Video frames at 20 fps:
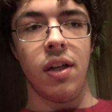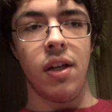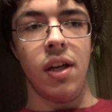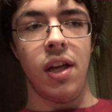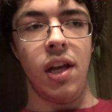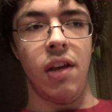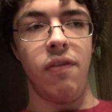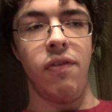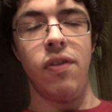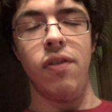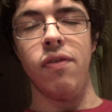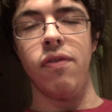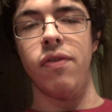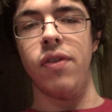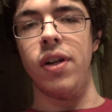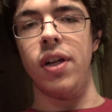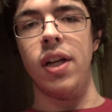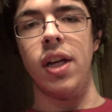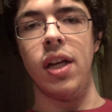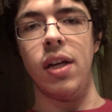if you
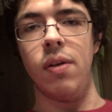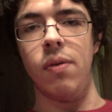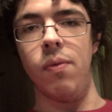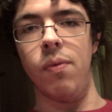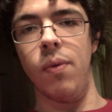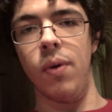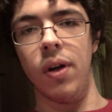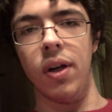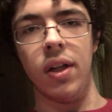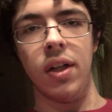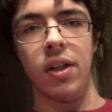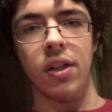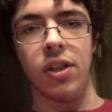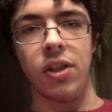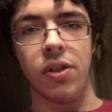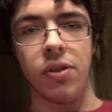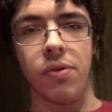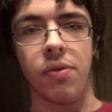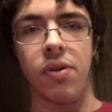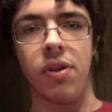forget one or
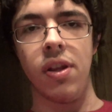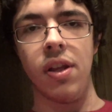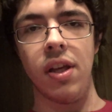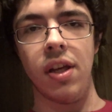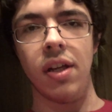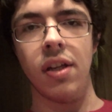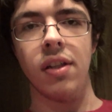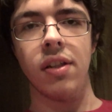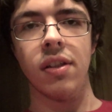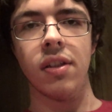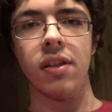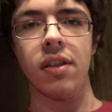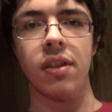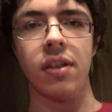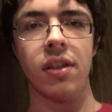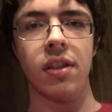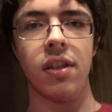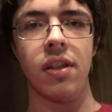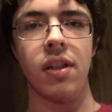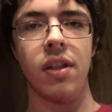two things,
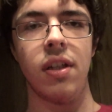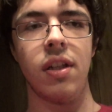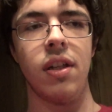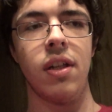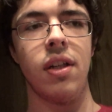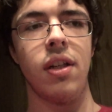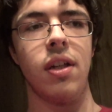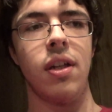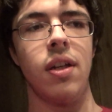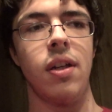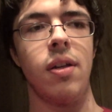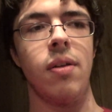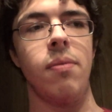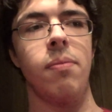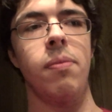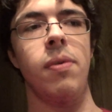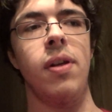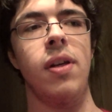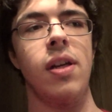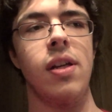
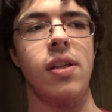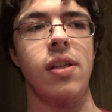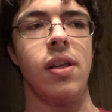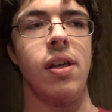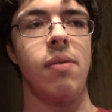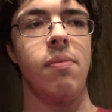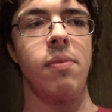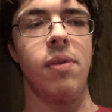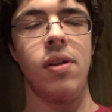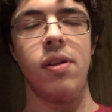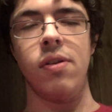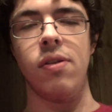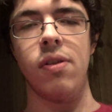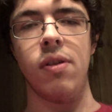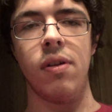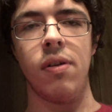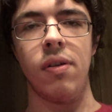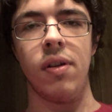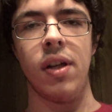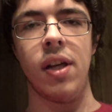because that means you
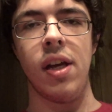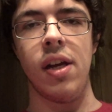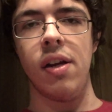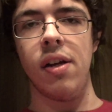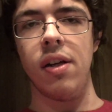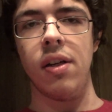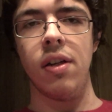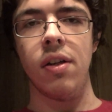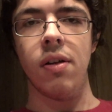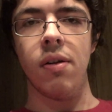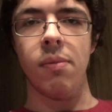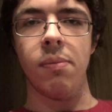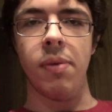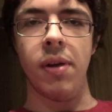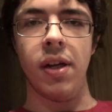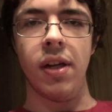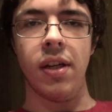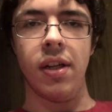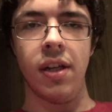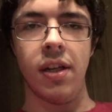don't care and you don't
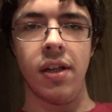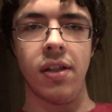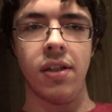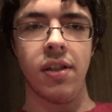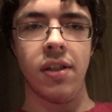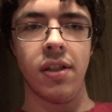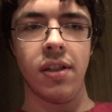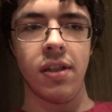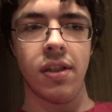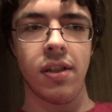pay attention.